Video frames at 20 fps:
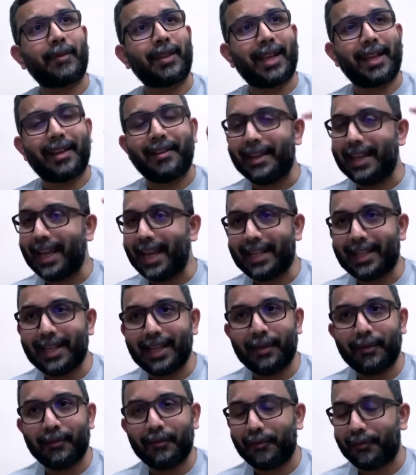
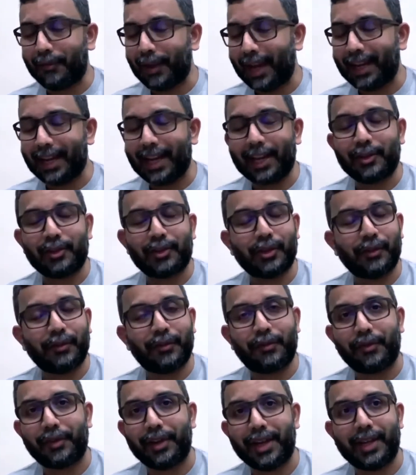creating financial
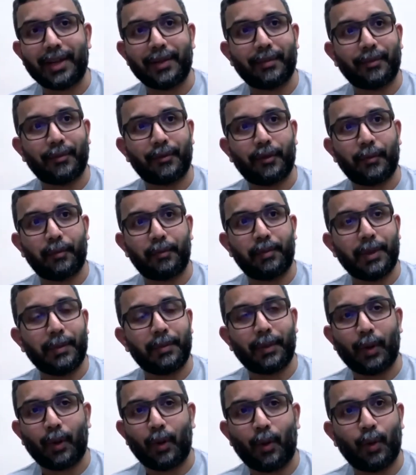freedom for
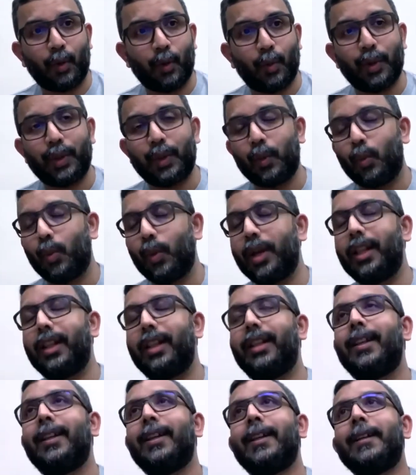people all over the
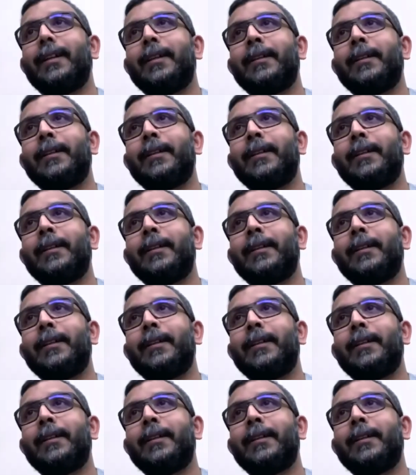world,